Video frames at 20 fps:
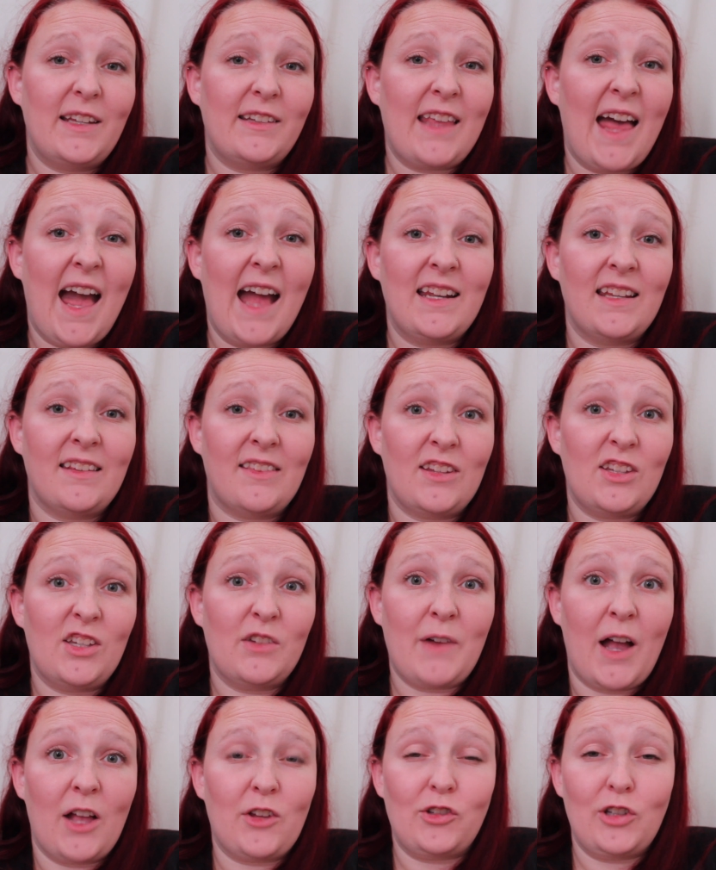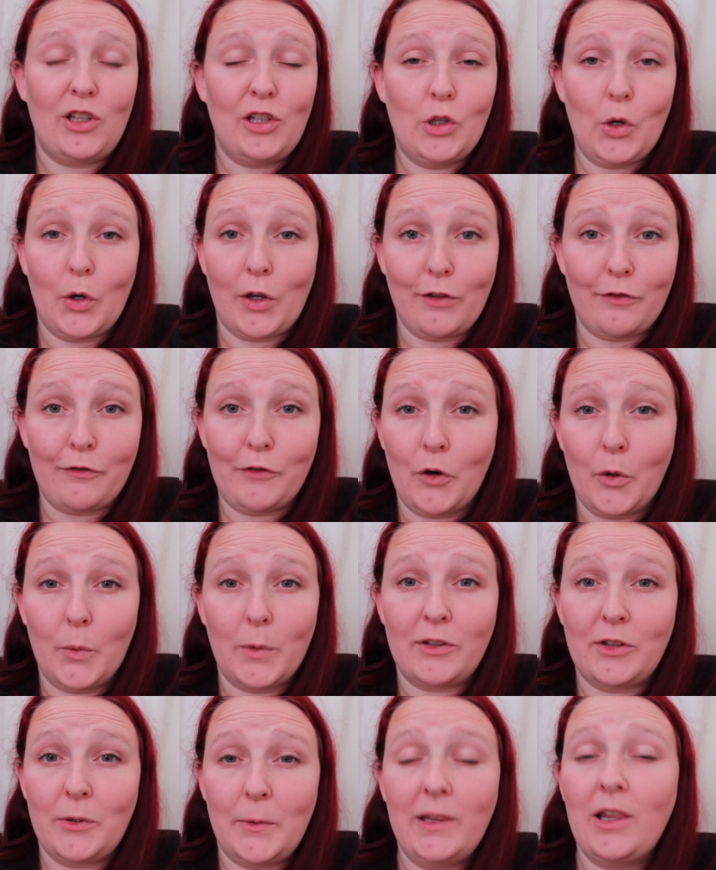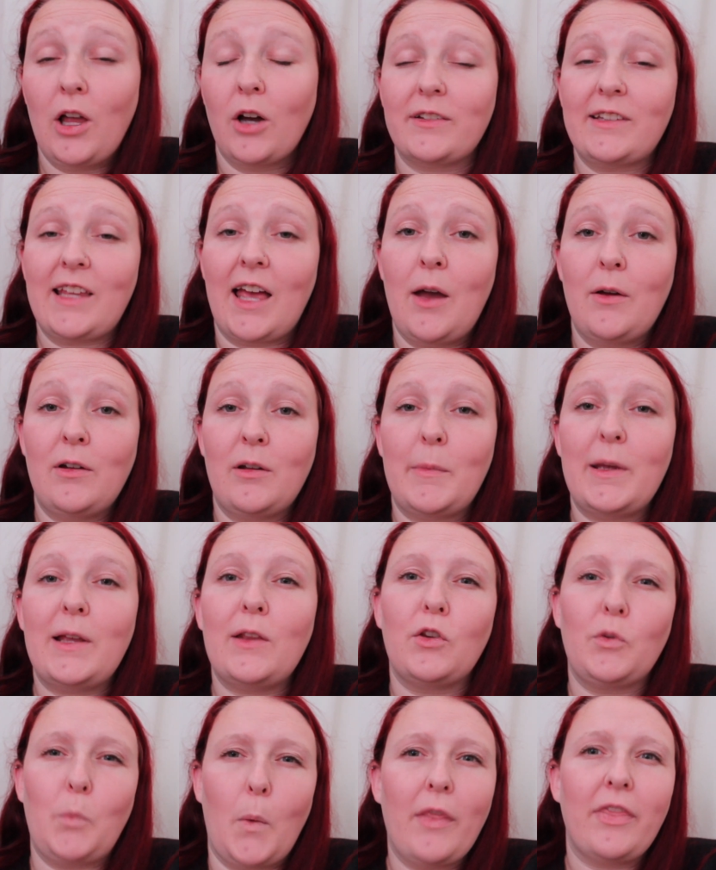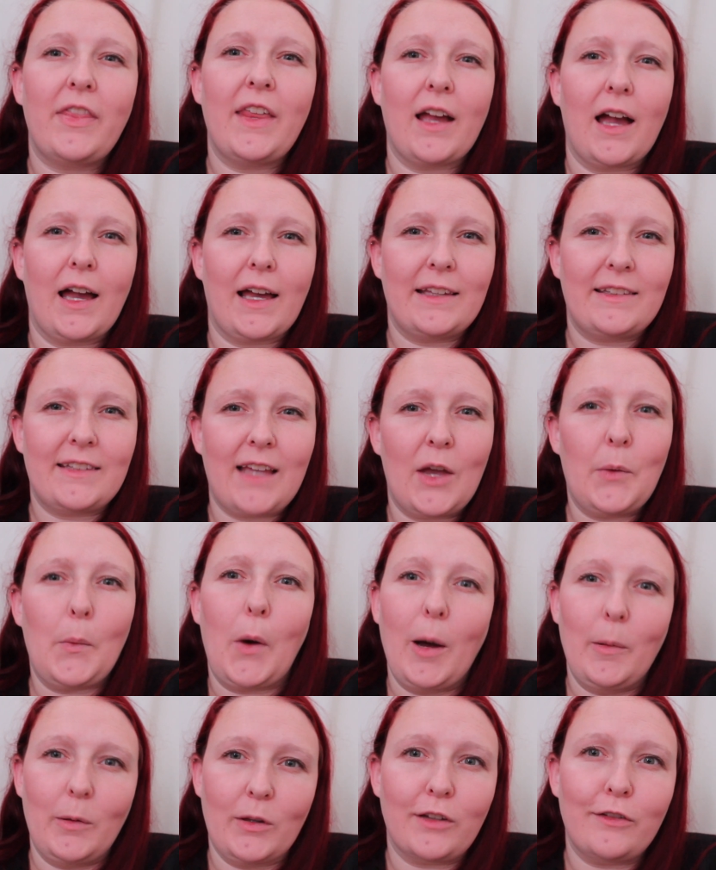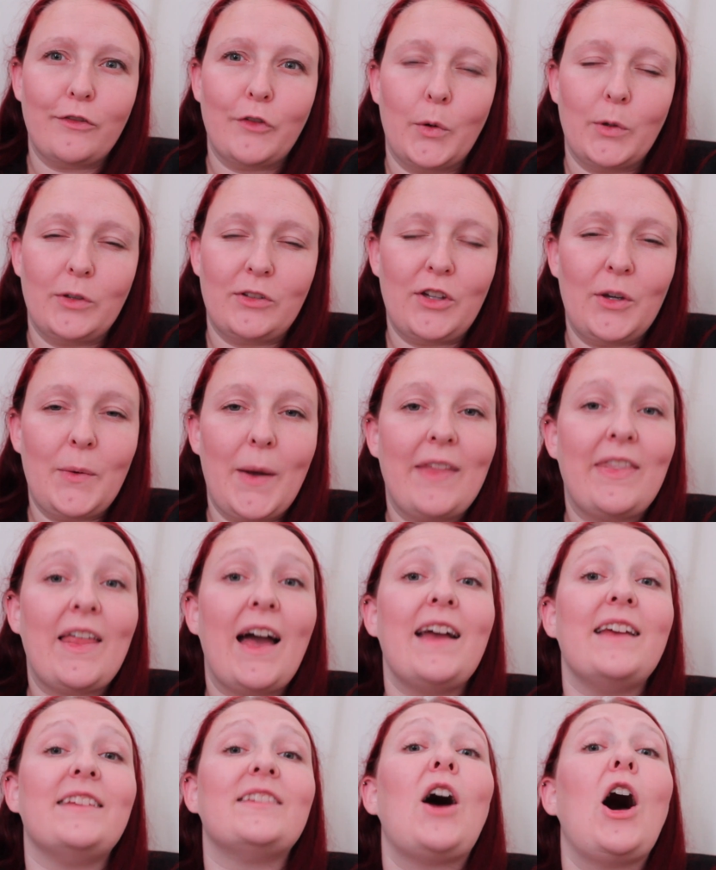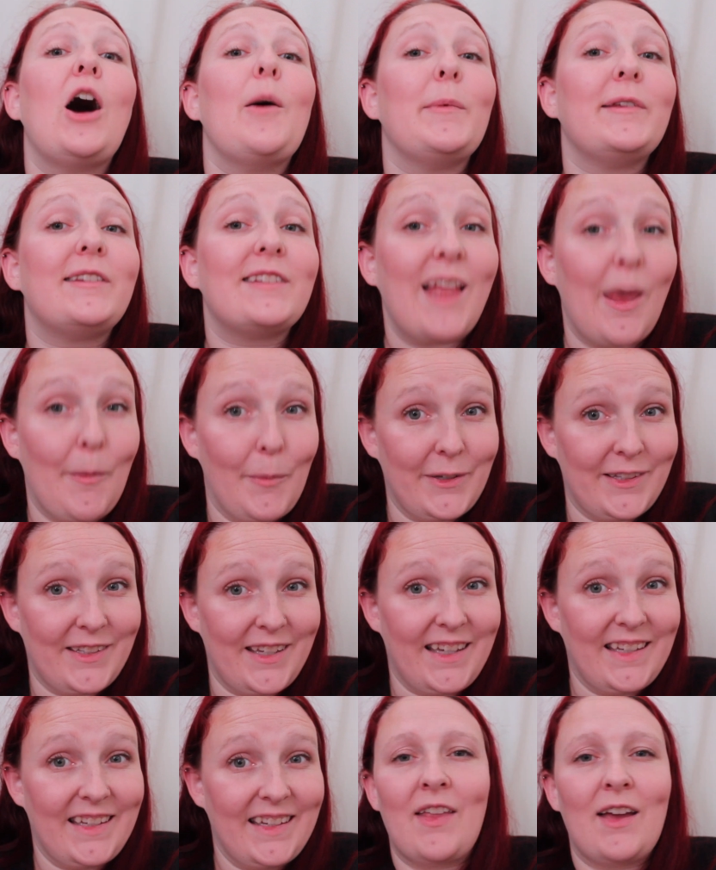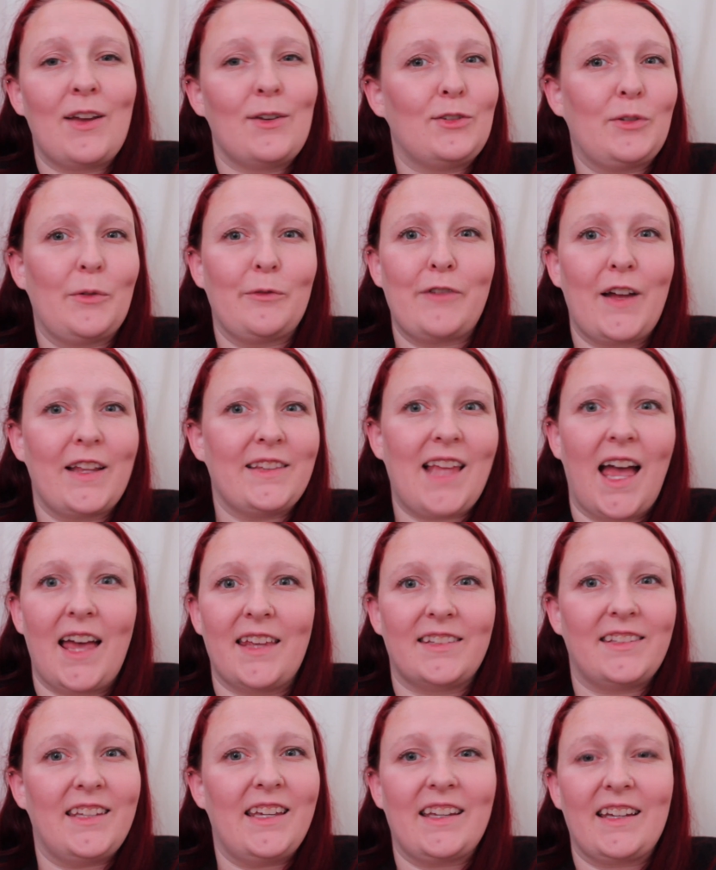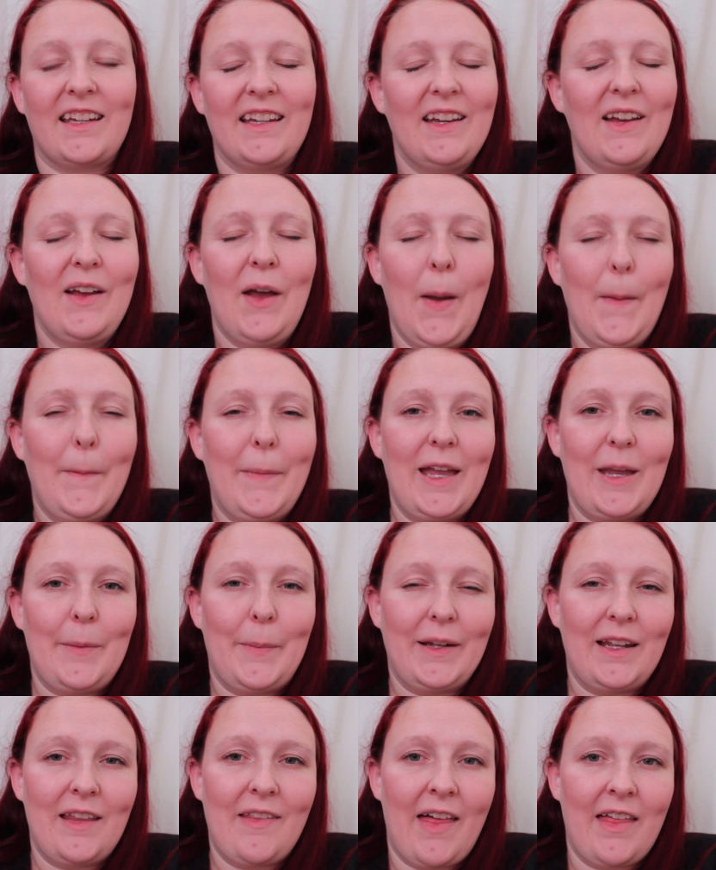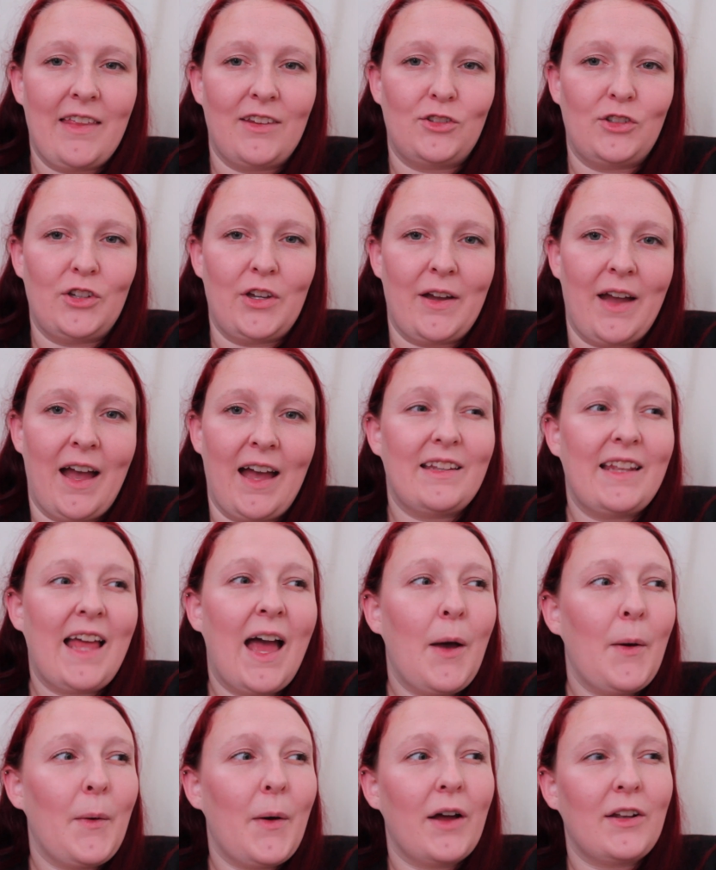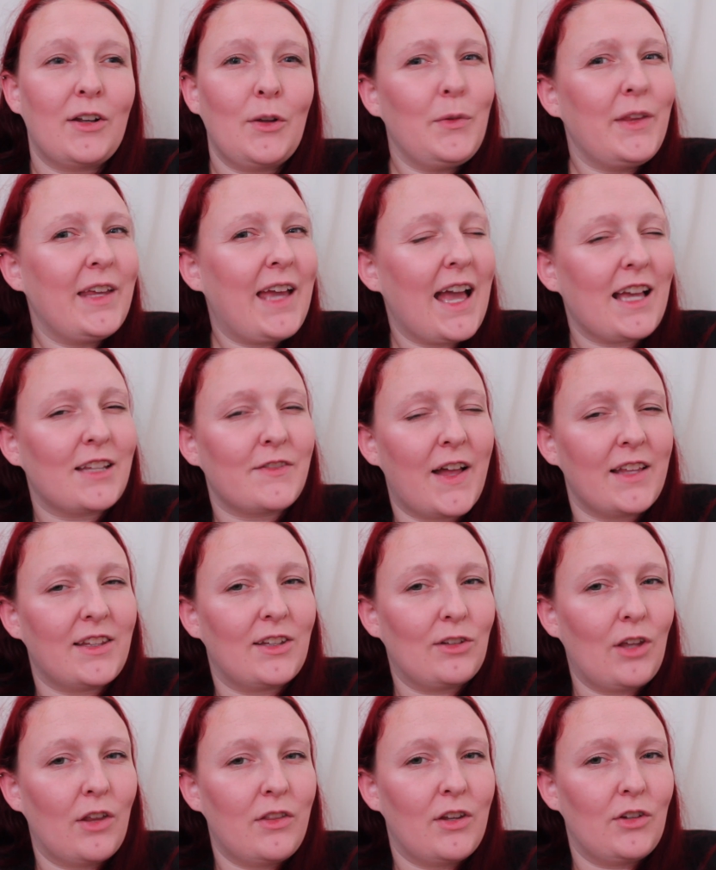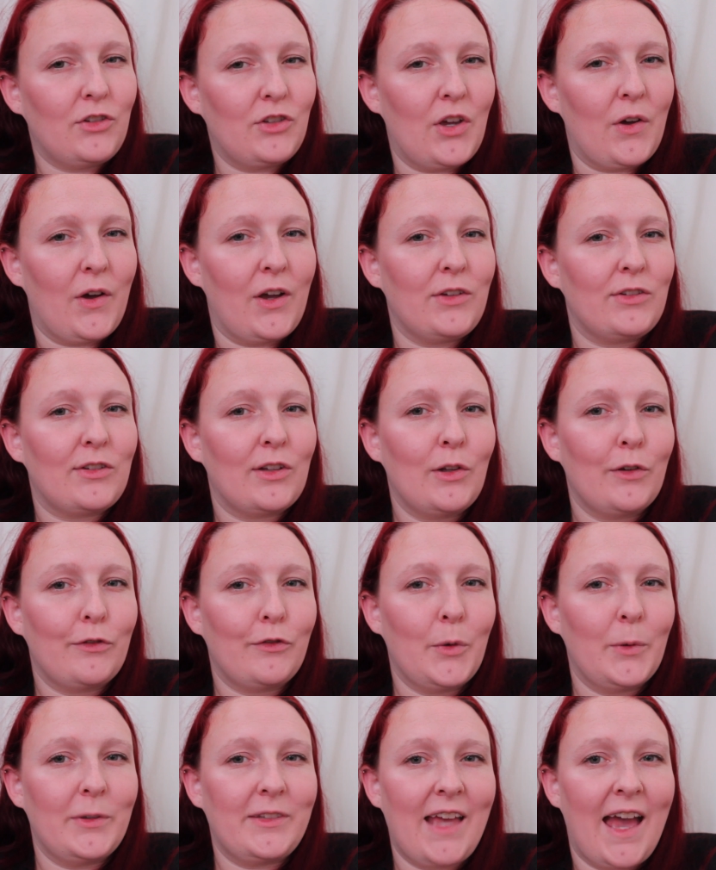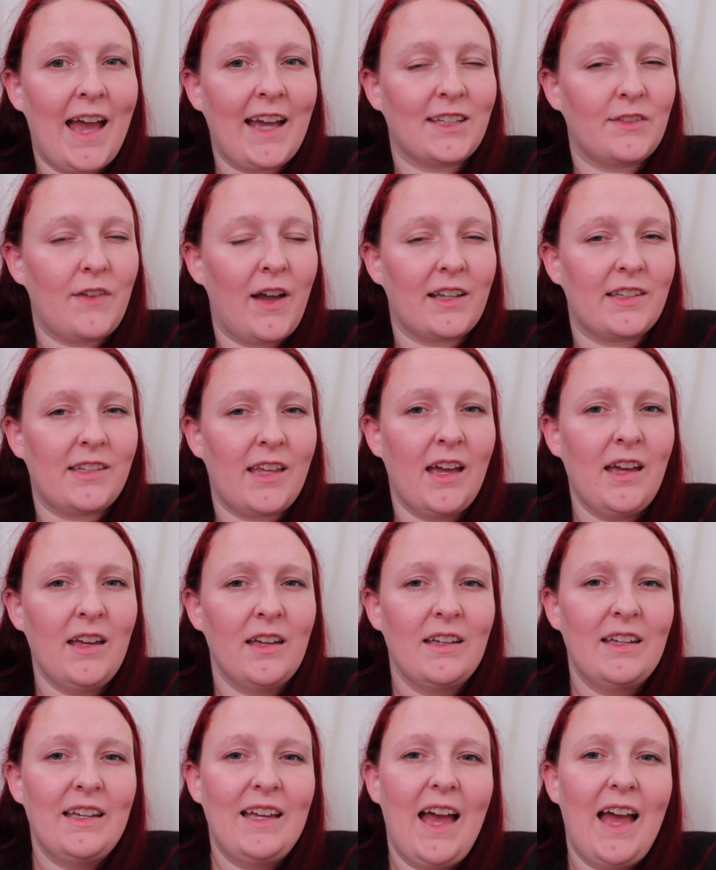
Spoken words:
is there anything you're actually looking forward to in lockdown? I mean, there's one thing I can tell you what I'm looking forward to, and that is I'm a celebrity. There's some fantastic people in there this year. No, I don't think X Factor's on this year. I used to look forward to X Factor.